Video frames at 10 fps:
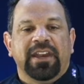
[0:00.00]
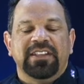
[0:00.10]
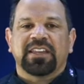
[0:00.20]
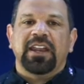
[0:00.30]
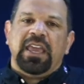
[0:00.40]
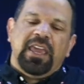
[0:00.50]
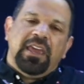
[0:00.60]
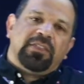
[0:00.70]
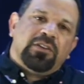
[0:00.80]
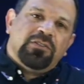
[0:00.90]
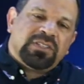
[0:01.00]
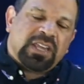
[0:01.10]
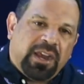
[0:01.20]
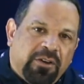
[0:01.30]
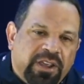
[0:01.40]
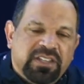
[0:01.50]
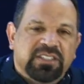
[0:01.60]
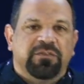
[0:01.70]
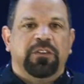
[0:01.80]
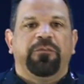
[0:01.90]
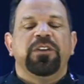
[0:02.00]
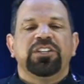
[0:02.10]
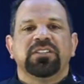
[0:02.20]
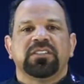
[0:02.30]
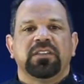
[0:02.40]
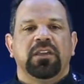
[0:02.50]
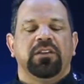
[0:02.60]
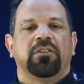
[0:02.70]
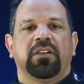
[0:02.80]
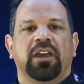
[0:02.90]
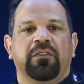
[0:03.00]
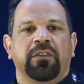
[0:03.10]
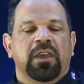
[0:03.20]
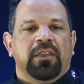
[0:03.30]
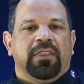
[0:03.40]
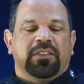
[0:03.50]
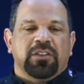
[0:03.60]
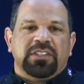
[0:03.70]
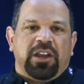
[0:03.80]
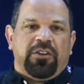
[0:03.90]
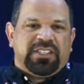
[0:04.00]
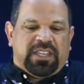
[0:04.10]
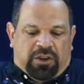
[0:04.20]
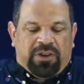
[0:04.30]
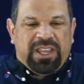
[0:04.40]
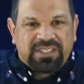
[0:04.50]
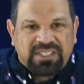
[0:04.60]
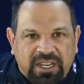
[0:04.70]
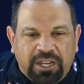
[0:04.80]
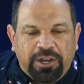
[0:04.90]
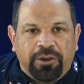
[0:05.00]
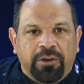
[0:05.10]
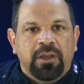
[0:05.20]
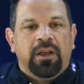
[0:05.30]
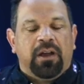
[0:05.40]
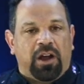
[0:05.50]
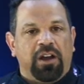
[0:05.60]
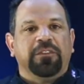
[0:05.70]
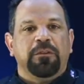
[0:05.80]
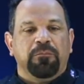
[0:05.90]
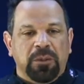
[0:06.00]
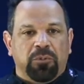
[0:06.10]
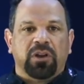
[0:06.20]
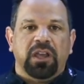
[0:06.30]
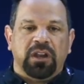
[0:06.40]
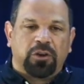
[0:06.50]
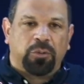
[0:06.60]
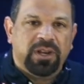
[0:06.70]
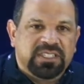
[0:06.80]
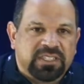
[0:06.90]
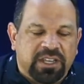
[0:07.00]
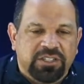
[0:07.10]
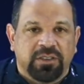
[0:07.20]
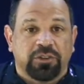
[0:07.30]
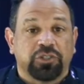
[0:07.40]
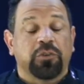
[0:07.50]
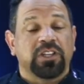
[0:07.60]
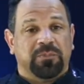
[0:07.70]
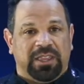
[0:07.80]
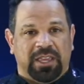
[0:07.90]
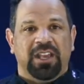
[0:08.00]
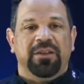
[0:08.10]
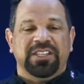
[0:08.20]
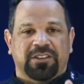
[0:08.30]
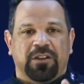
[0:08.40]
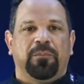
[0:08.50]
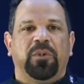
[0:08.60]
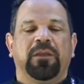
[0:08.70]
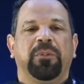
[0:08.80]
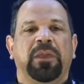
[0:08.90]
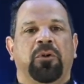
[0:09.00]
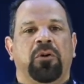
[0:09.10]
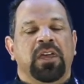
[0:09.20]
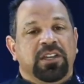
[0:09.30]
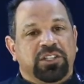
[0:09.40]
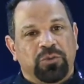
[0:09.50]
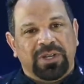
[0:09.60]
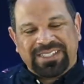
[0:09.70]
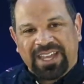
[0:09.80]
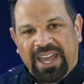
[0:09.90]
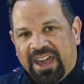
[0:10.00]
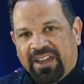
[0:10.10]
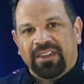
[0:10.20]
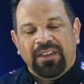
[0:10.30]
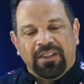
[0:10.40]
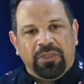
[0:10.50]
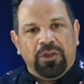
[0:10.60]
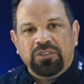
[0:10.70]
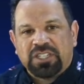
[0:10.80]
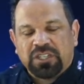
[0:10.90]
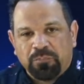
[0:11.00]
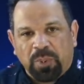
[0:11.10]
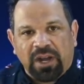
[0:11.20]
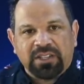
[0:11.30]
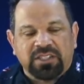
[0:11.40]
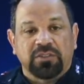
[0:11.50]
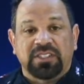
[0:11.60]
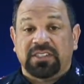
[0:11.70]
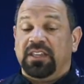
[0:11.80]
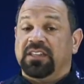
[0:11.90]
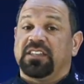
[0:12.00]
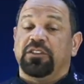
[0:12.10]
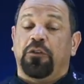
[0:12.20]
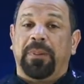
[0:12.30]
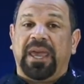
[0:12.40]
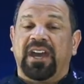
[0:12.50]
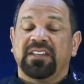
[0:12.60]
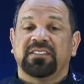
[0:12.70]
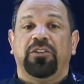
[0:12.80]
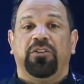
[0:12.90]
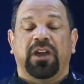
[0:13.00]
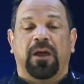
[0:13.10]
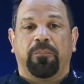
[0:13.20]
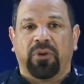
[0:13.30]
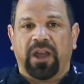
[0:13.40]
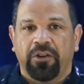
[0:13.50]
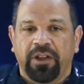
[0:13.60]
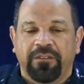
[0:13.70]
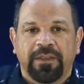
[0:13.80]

it's going to hit those areas of deficiency in your life. That those areas that you're insecure, often people are going to criticize you there. Trust me, the enemy's going to bring people to attack those spots. Those things in your past that you're not proud of,